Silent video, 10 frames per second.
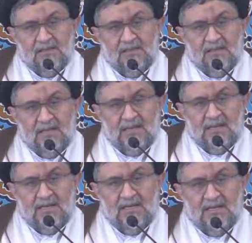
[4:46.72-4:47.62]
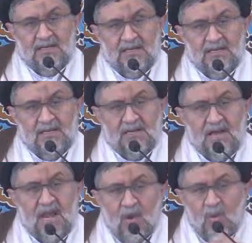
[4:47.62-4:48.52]
And
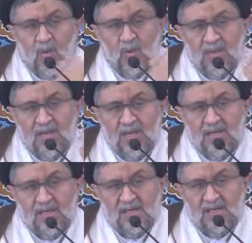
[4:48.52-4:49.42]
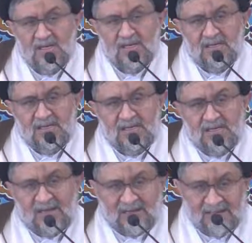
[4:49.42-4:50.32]
how we
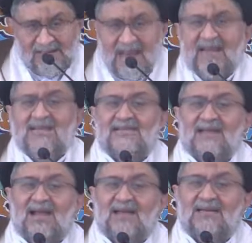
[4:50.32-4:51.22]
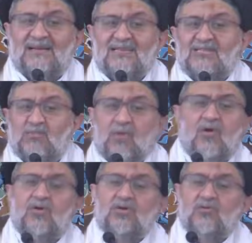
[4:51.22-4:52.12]
react and
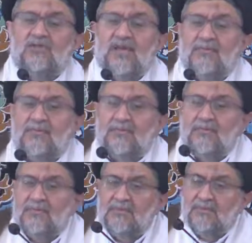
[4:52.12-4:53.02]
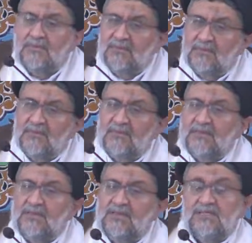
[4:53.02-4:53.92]
respond to them
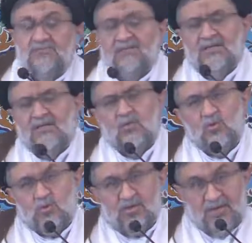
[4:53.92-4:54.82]
is very crucial.